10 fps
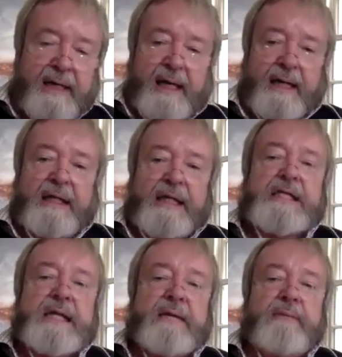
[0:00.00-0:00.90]
And he
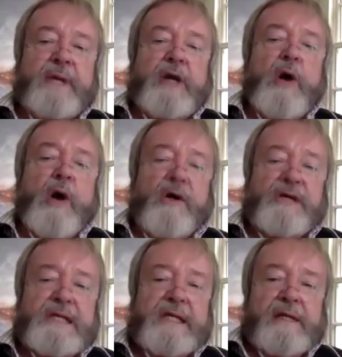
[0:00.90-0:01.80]
said,
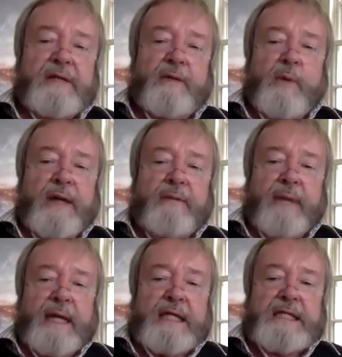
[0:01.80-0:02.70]
Because the white
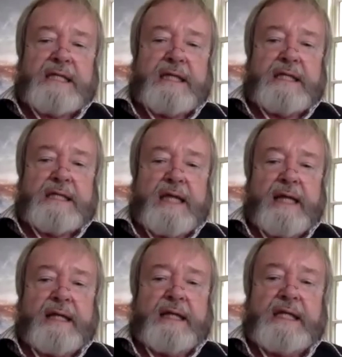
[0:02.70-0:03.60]
man sees
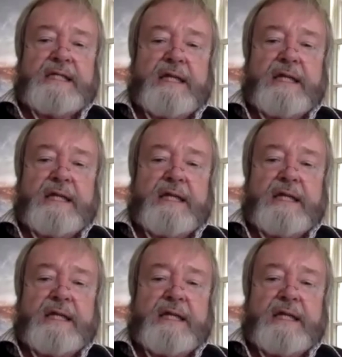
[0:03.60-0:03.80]
like this.